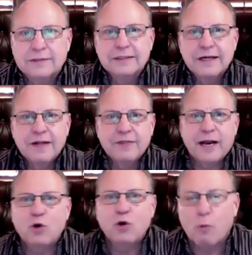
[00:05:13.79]
than I
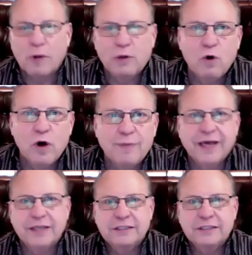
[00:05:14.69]
normally would,
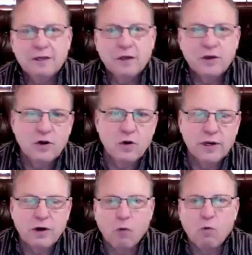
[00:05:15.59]
because, you know, in
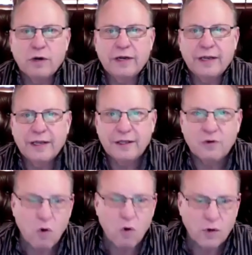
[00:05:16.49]
our world, you
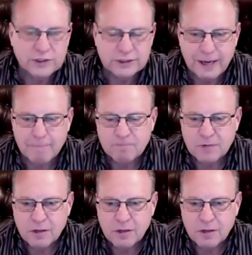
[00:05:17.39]
always you